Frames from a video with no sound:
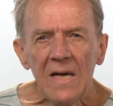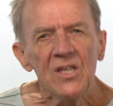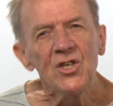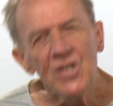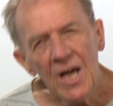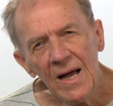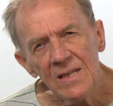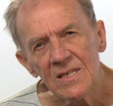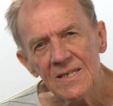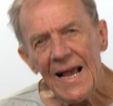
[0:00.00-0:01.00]
The
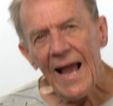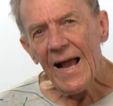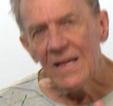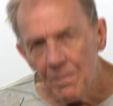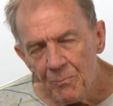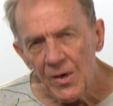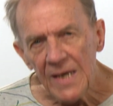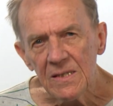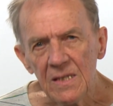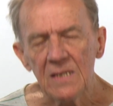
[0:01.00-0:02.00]
charts and the
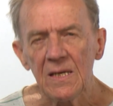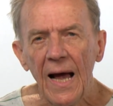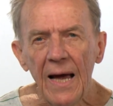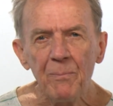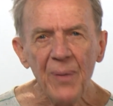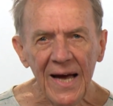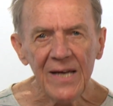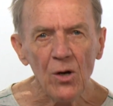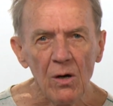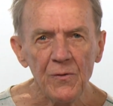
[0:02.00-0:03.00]
practice had
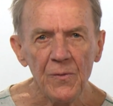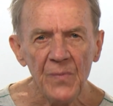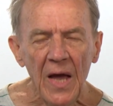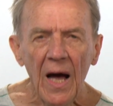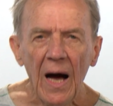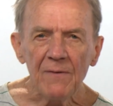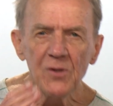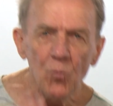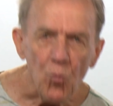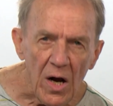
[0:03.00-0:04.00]
paid off.
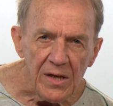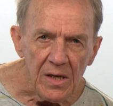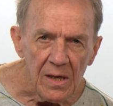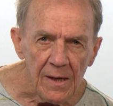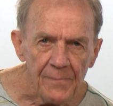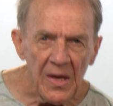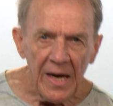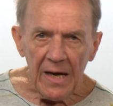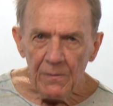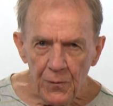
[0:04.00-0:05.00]
After 1 year
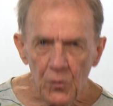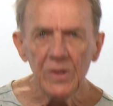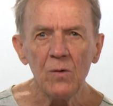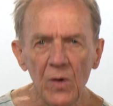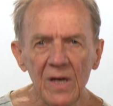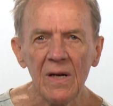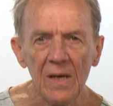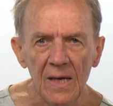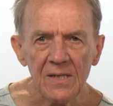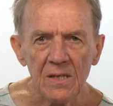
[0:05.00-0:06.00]
and 40 weekly
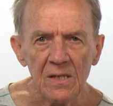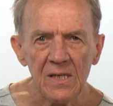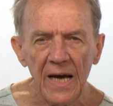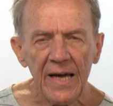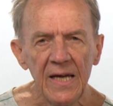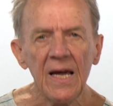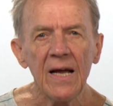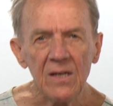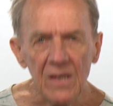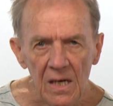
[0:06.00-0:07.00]
lessons, he
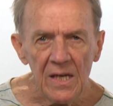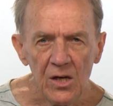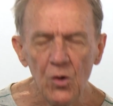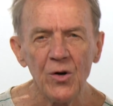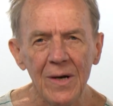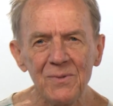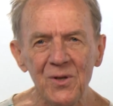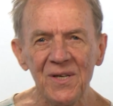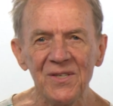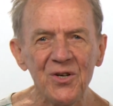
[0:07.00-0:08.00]
had nearly caught up
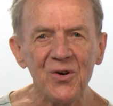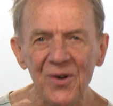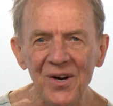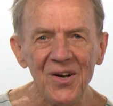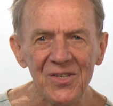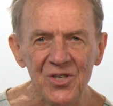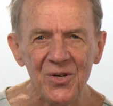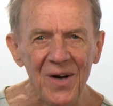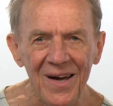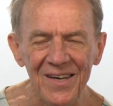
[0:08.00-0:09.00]
to his
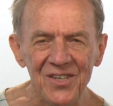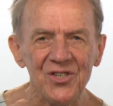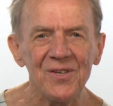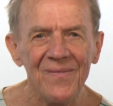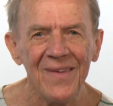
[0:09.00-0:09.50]
chronological age.